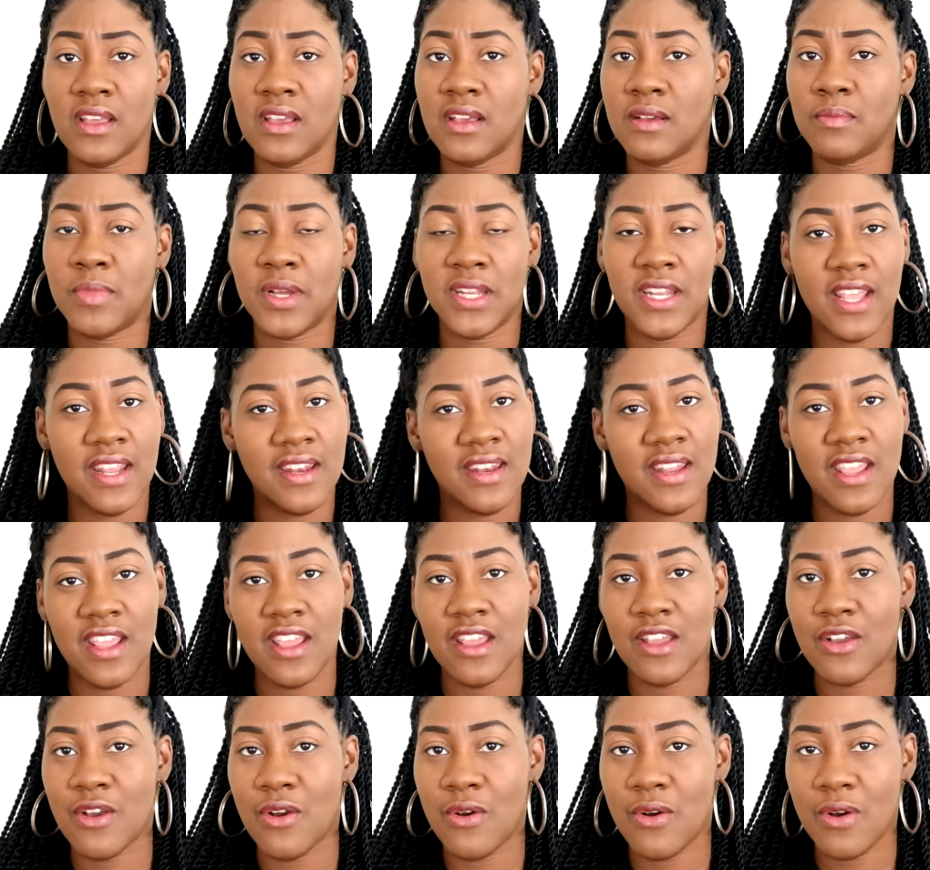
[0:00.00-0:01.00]
But that day
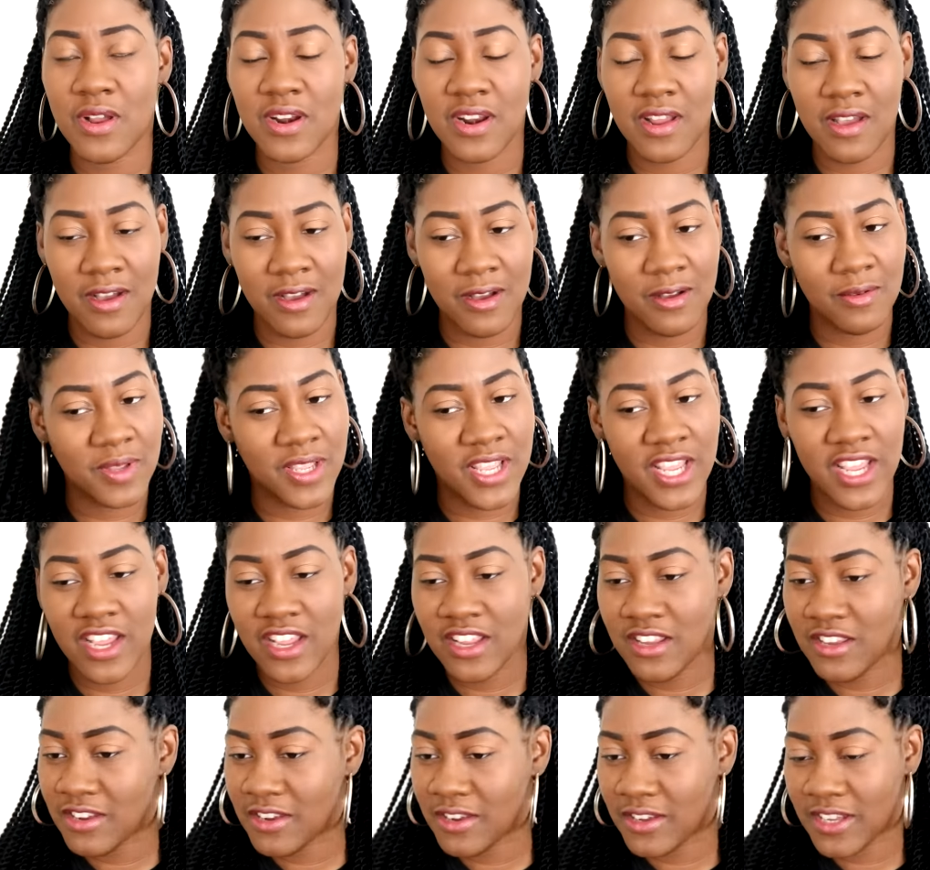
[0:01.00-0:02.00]
going, um,
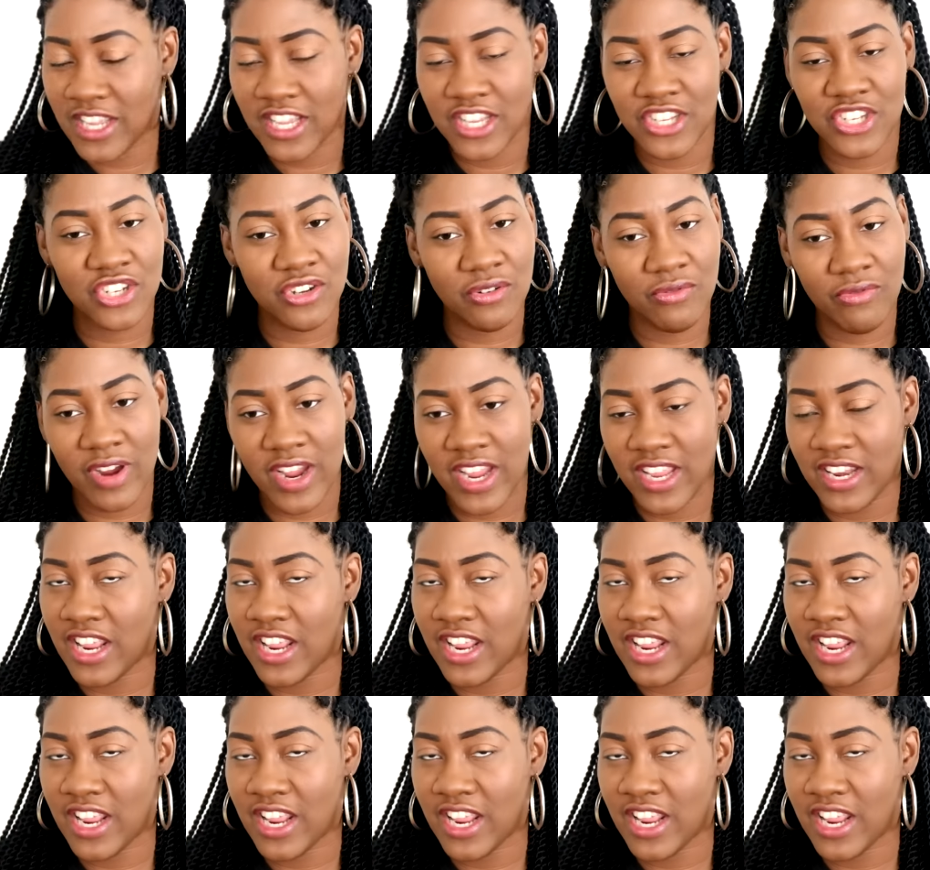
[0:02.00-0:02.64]
Kenya and Sheree,